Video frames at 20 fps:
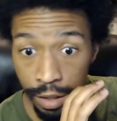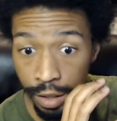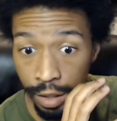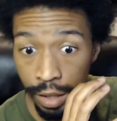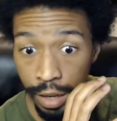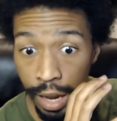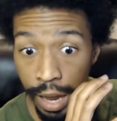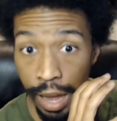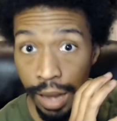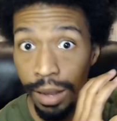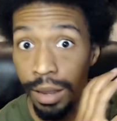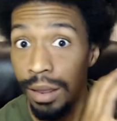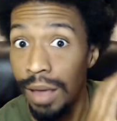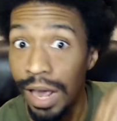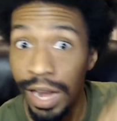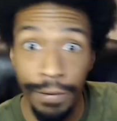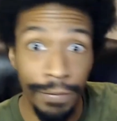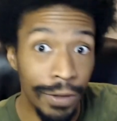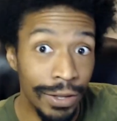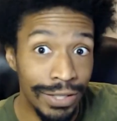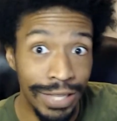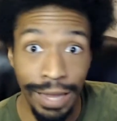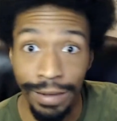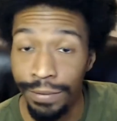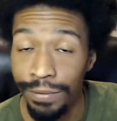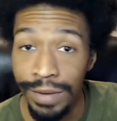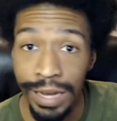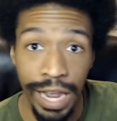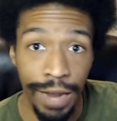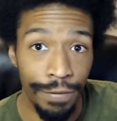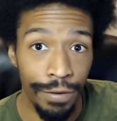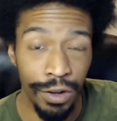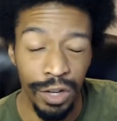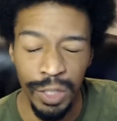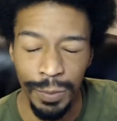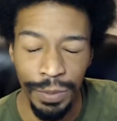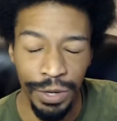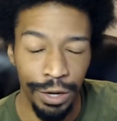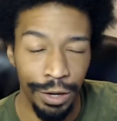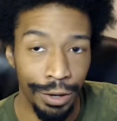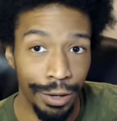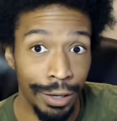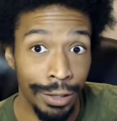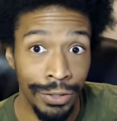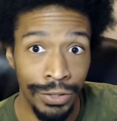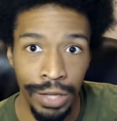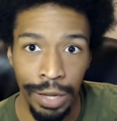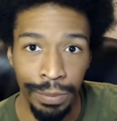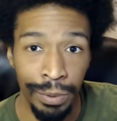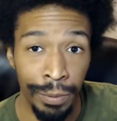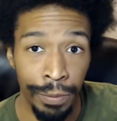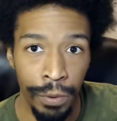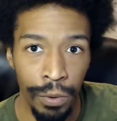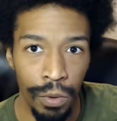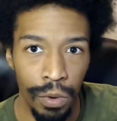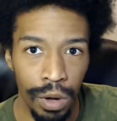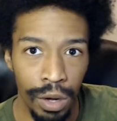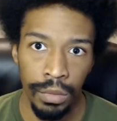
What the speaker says: a lot of us have never experienced before.